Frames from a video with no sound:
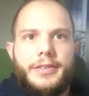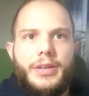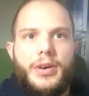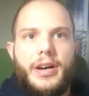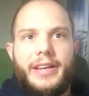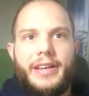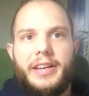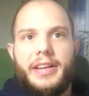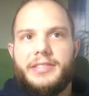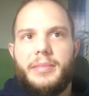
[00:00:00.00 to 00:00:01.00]
So I
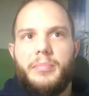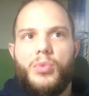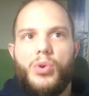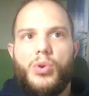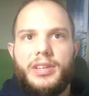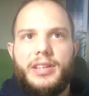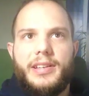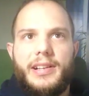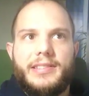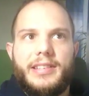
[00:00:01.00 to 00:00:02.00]
added some more
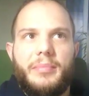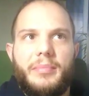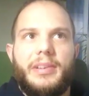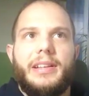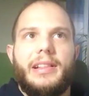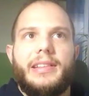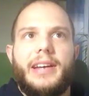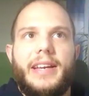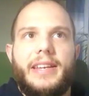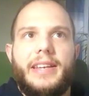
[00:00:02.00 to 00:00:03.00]
details, some little
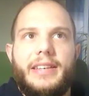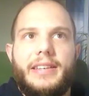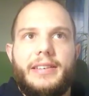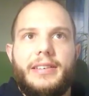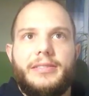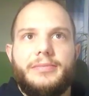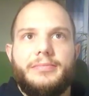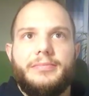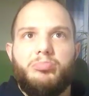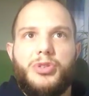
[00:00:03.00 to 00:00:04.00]
tiny
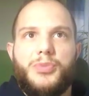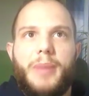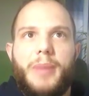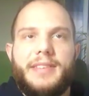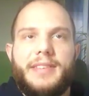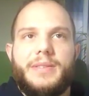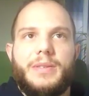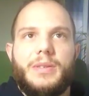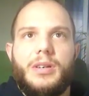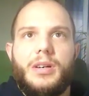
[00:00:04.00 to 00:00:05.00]

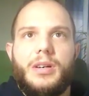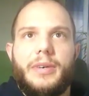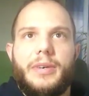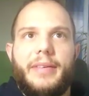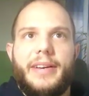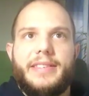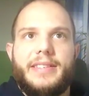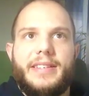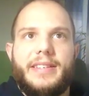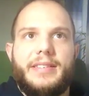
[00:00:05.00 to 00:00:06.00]
spikes or whatever
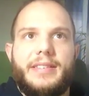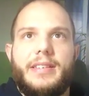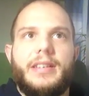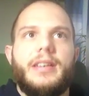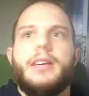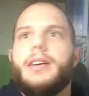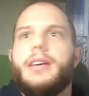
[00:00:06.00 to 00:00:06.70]
this is here.